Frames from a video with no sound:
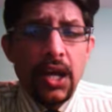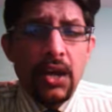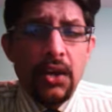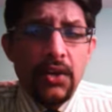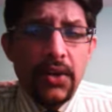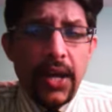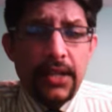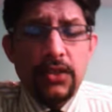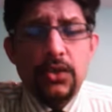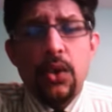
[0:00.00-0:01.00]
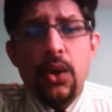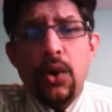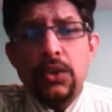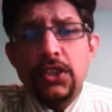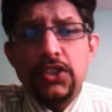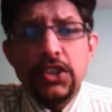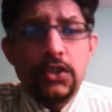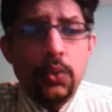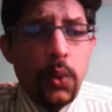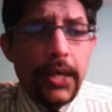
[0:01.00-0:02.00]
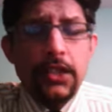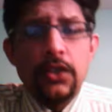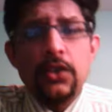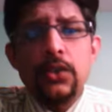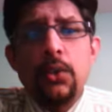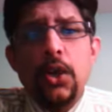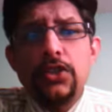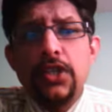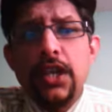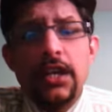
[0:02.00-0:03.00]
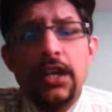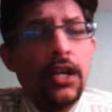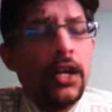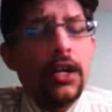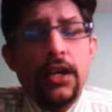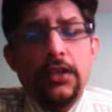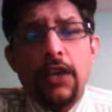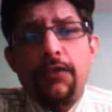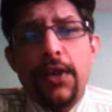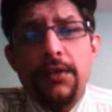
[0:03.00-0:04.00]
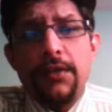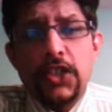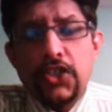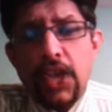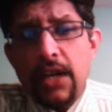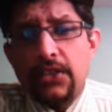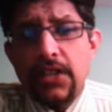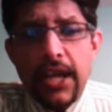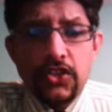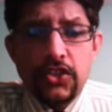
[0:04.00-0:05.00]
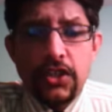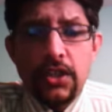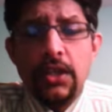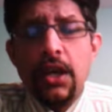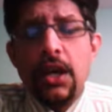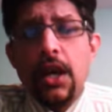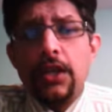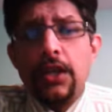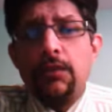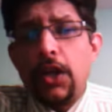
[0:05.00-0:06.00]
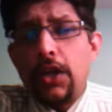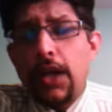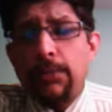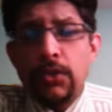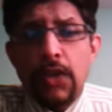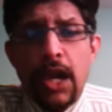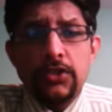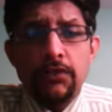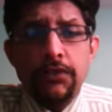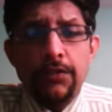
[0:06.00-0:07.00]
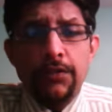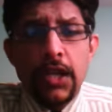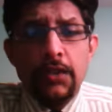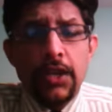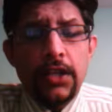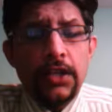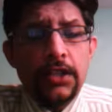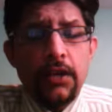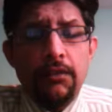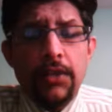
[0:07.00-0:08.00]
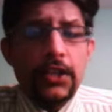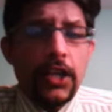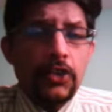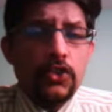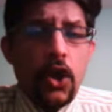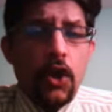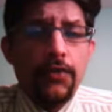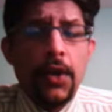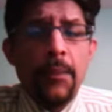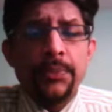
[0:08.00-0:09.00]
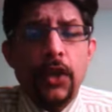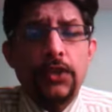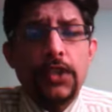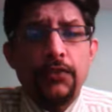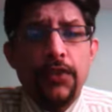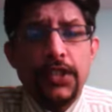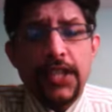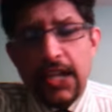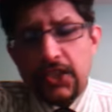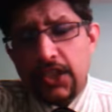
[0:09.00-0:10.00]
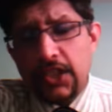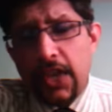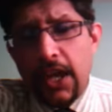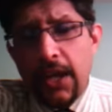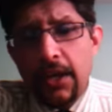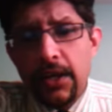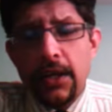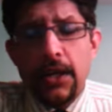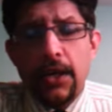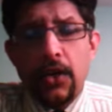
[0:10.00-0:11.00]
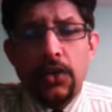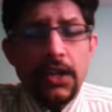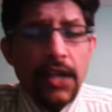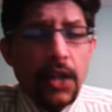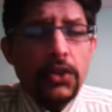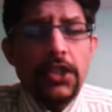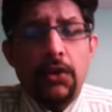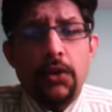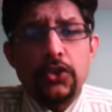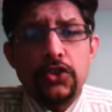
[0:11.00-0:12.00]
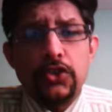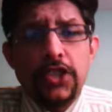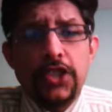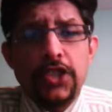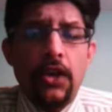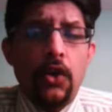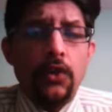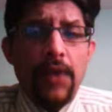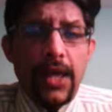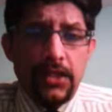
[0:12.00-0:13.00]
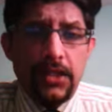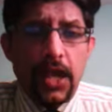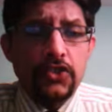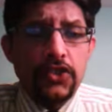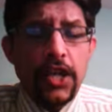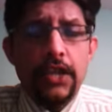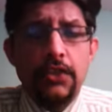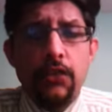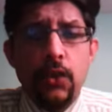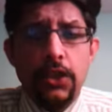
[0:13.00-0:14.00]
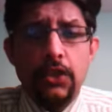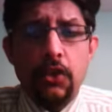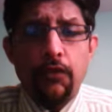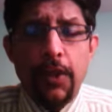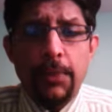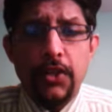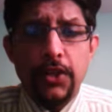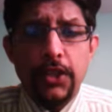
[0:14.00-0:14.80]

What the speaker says: raring to go. They're just waiting to watch their favorite stars in action in World Cup 2015 when it kicks off on that fantastic day, on a lovely day, one could say, on Valentine's Day, the 14th of February